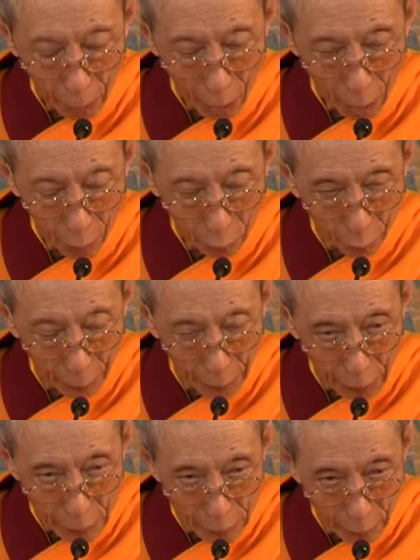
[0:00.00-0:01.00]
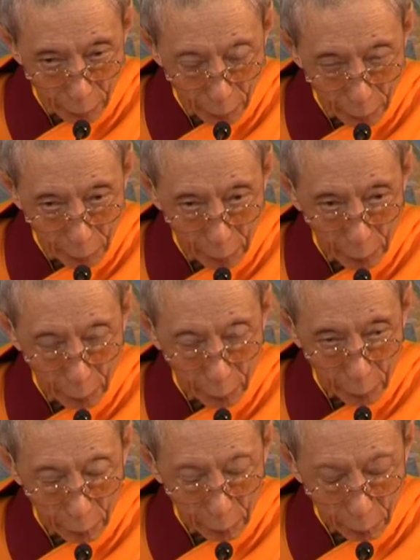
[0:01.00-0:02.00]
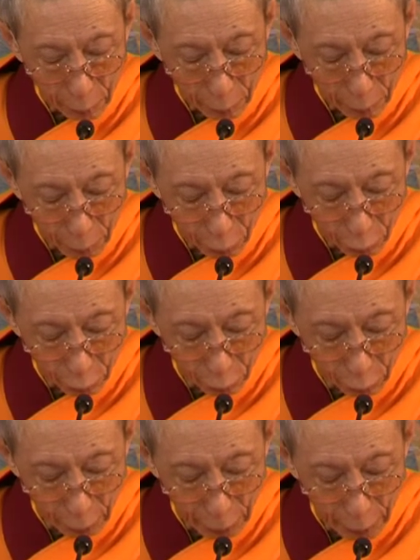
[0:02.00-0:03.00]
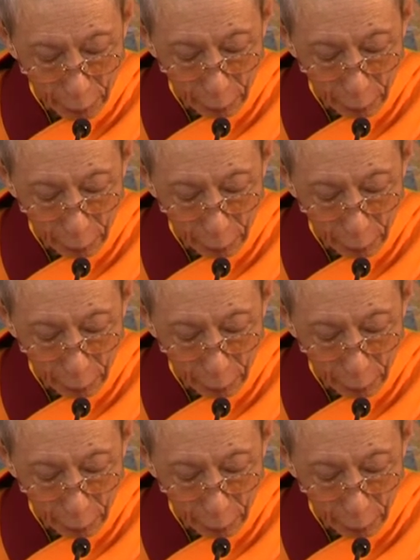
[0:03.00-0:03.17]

How do we enter? We should